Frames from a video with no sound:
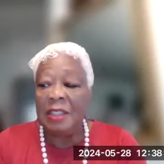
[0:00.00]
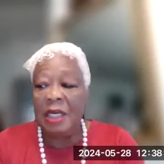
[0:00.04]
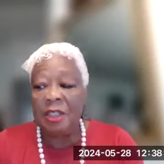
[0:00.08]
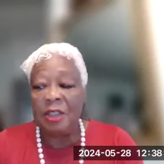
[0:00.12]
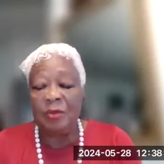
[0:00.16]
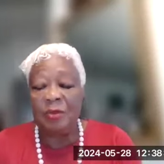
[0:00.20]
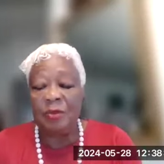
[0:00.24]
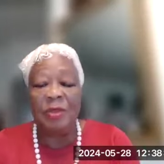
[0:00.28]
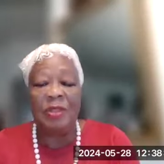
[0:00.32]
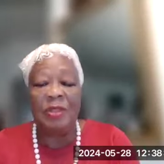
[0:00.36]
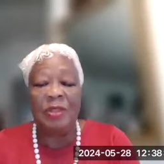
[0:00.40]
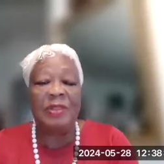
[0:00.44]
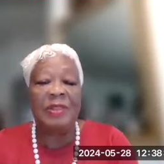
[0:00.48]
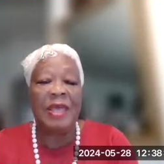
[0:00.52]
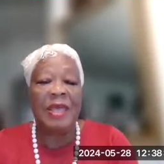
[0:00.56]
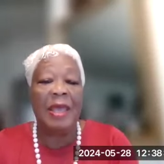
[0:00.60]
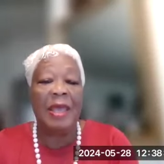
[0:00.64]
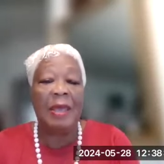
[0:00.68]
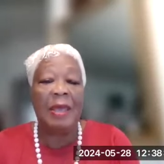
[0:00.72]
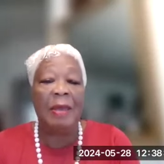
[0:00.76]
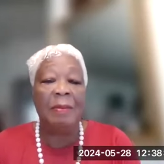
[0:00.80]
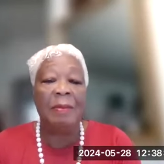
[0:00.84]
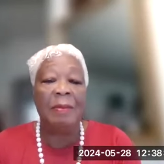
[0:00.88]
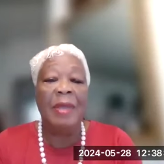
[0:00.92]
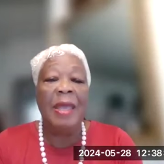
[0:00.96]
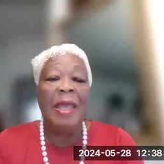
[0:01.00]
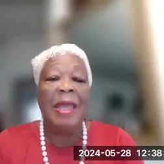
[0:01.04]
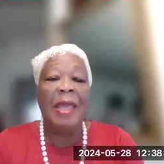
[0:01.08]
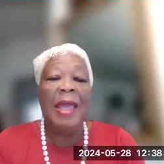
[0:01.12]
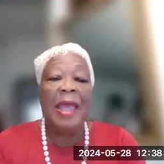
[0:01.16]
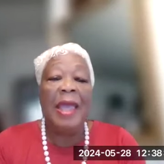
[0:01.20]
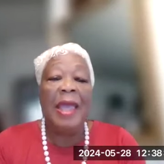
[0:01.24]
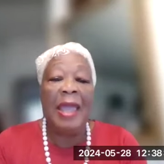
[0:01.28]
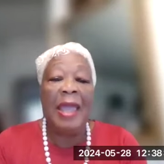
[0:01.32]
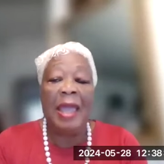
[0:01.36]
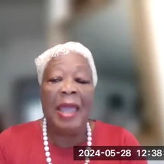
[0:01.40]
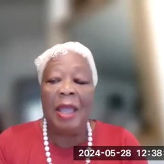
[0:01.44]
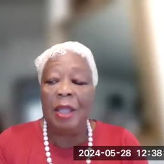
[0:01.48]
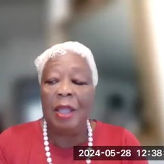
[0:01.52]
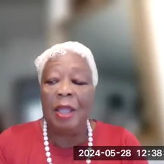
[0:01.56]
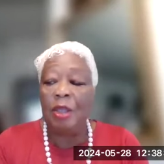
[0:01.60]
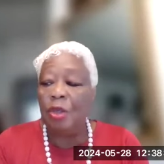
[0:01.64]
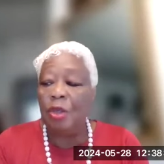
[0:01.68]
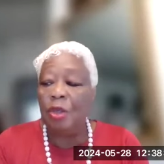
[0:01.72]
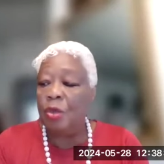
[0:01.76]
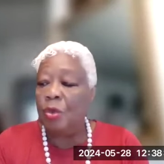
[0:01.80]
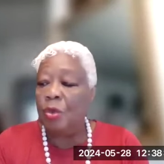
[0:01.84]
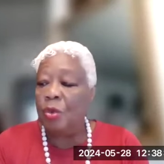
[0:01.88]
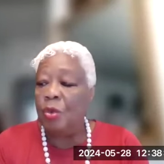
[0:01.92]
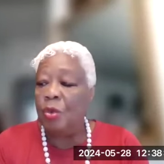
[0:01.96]
touch with them,
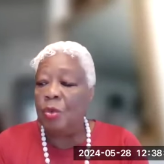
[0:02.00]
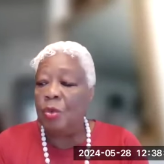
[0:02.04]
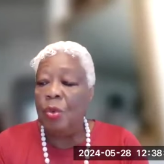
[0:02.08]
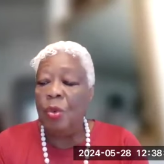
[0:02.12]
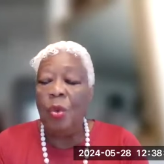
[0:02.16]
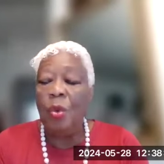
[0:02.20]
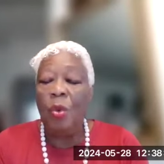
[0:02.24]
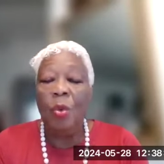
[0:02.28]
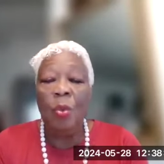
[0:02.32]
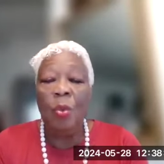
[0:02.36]
and you